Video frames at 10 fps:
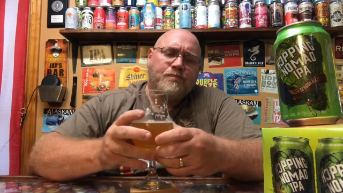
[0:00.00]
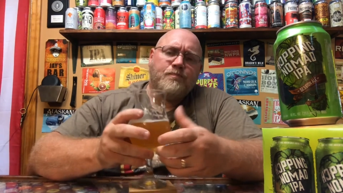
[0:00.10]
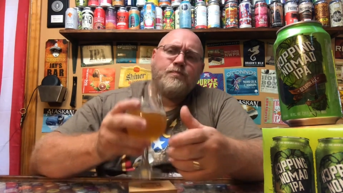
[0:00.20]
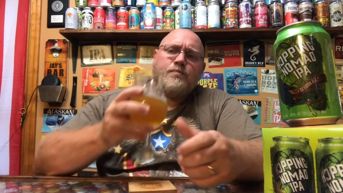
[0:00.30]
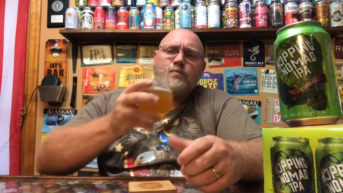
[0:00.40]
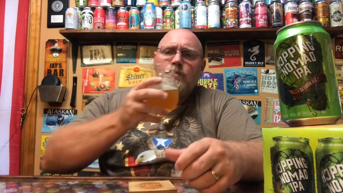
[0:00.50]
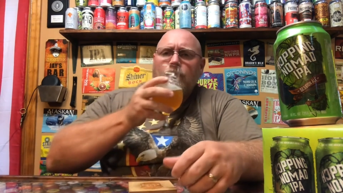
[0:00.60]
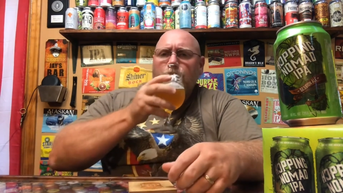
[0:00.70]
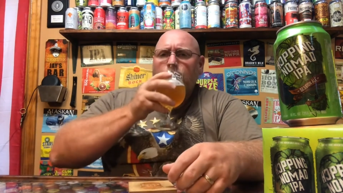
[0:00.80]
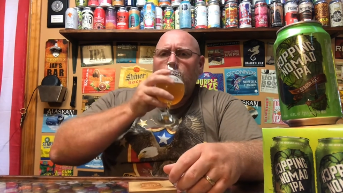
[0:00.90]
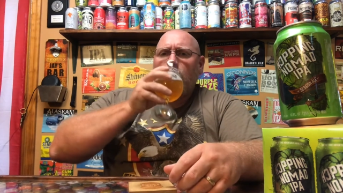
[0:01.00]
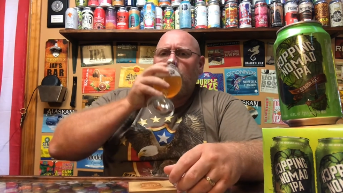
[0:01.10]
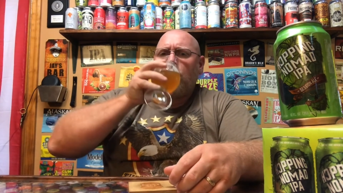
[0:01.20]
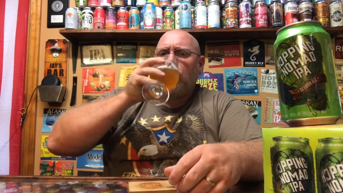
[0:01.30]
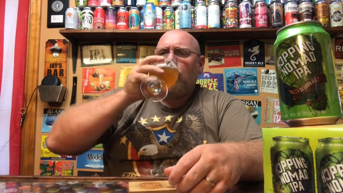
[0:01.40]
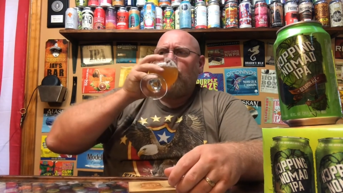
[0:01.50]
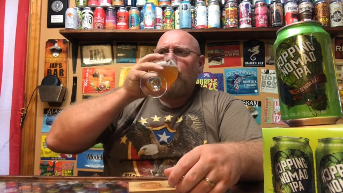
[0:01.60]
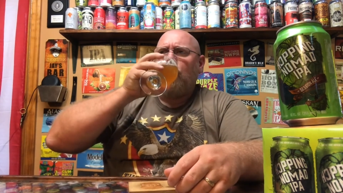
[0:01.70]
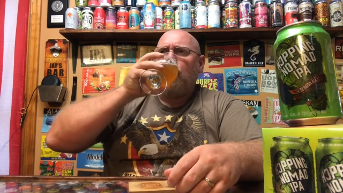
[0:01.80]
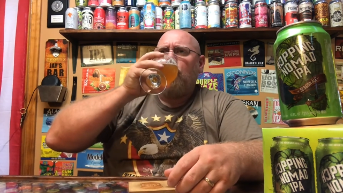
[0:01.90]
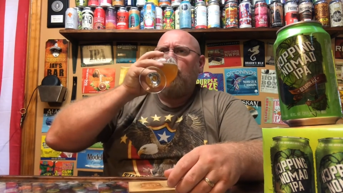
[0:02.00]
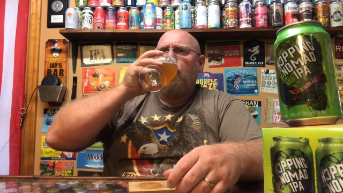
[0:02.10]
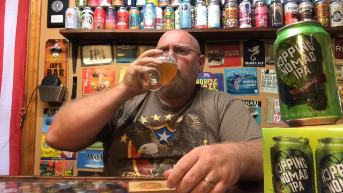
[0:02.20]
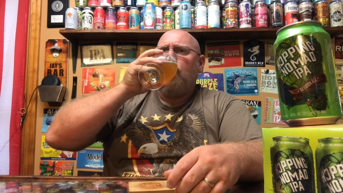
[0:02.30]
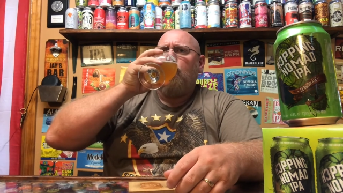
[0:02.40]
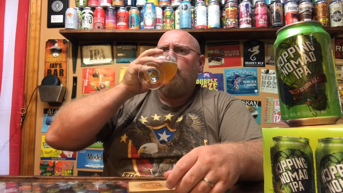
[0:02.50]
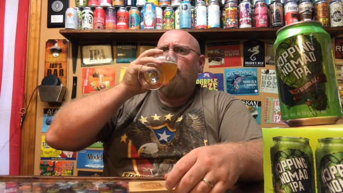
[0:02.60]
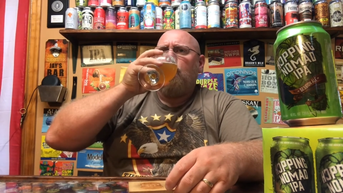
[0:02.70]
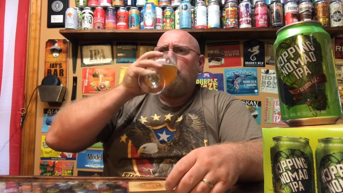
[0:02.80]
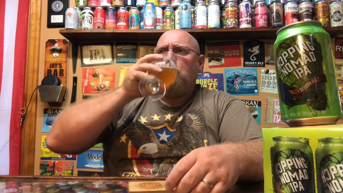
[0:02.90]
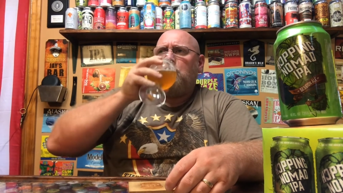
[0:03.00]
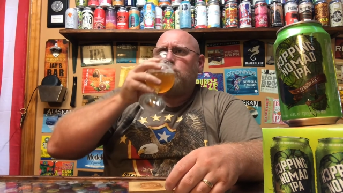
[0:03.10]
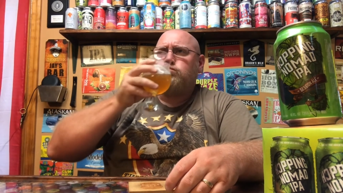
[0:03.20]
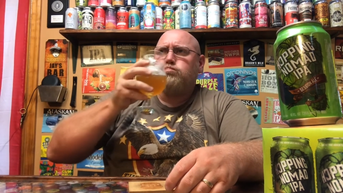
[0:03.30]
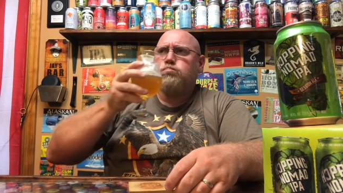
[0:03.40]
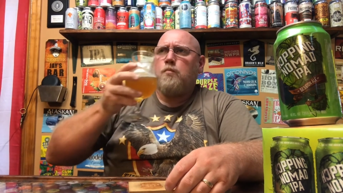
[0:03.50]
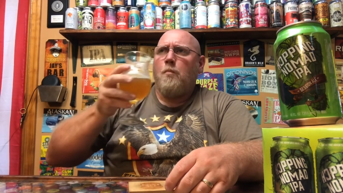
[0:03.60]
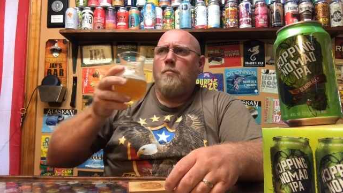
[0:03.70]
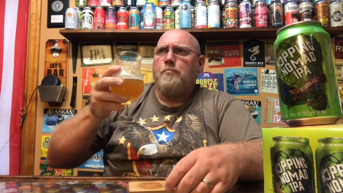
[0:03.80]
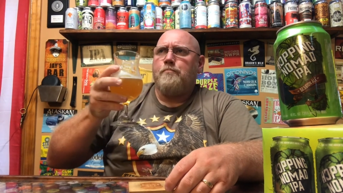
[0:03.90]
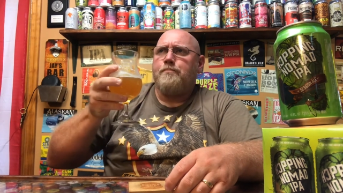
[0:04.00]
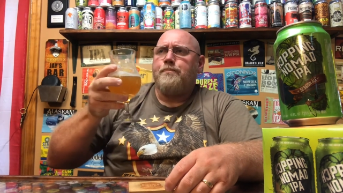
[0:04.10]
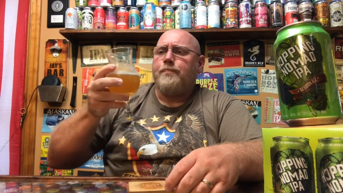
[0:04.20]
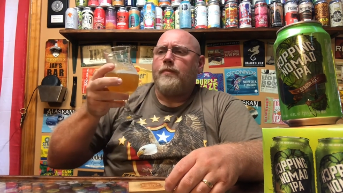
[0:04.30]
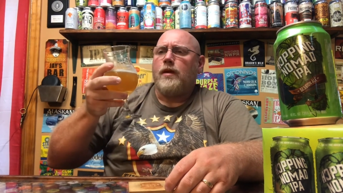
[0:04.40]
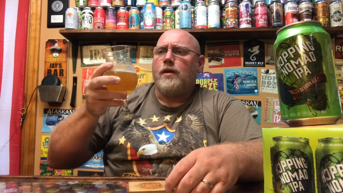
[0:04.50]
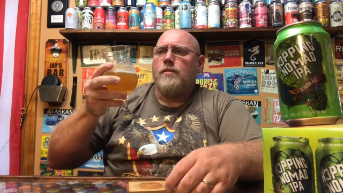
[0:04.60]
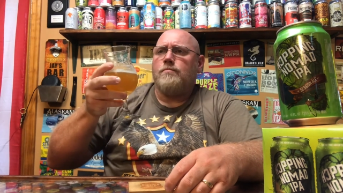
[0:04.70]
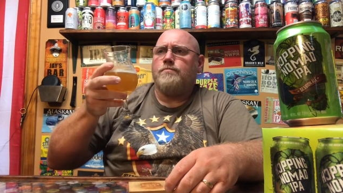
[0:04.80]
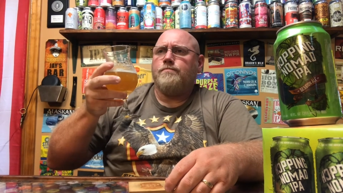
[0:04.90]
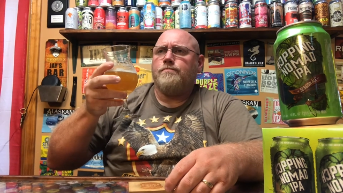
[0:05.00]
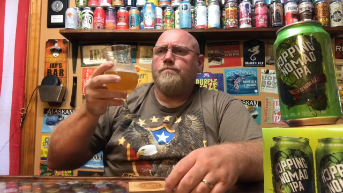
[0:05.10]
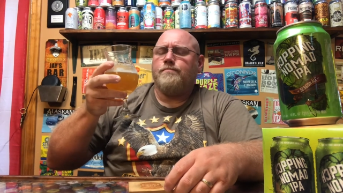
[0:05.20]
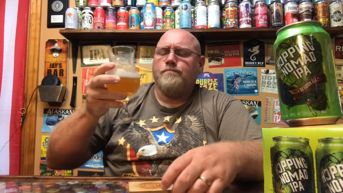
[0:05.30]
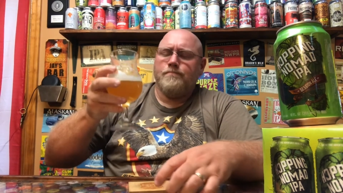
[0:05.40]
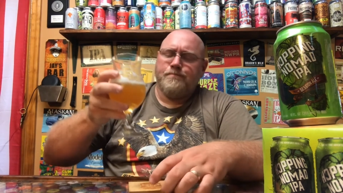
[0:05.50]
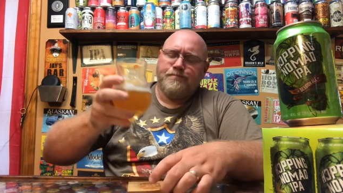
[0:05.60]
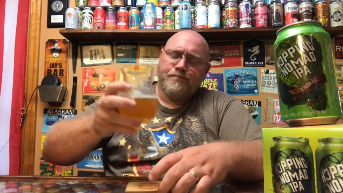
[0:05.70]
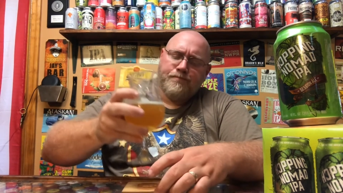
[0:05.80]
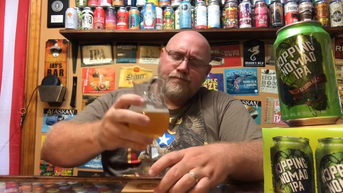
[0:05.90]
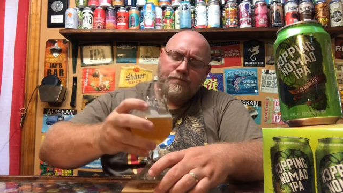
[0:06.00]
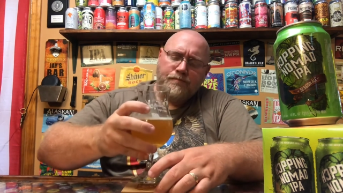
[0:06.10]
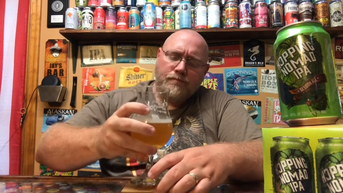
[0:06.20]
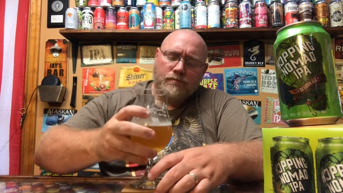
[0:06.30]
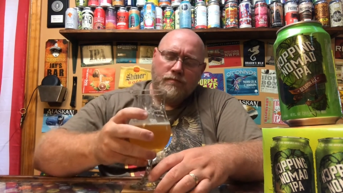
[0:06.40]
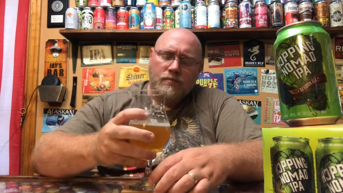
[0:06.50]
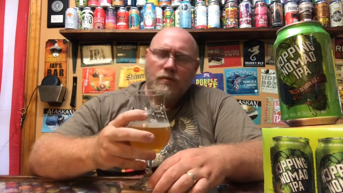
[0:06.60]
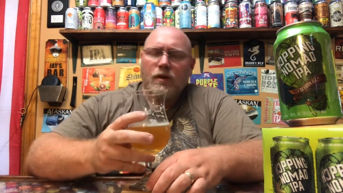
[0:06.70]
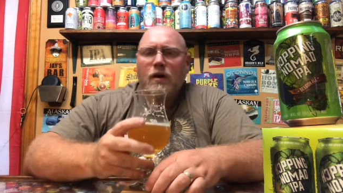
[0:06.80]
[no speech]